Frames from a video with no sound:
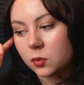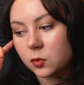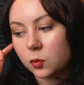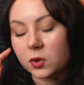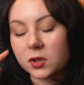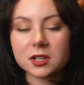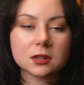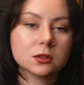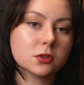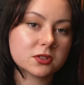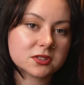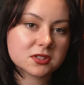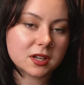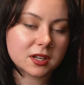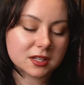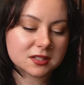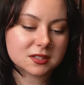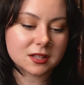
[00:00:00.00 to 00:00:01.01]
what it looks
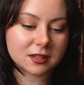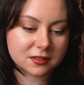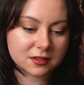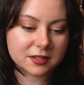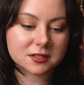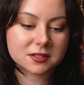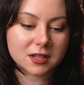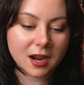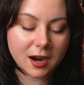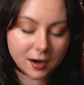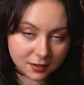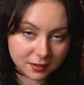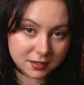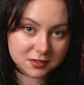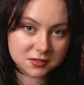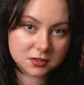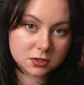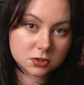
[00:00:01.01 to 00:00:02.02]
like is that this
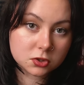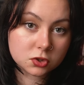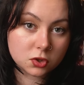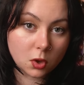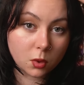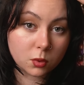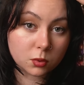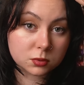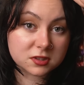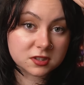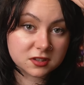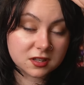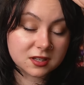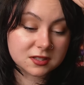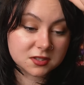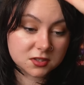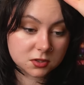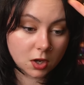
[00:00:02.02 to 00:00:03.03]
artist sold
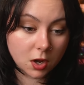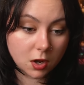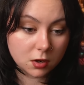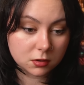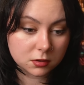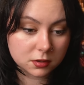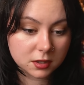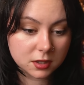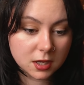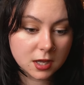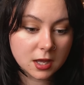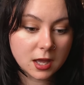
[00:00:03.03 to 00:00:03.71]
this song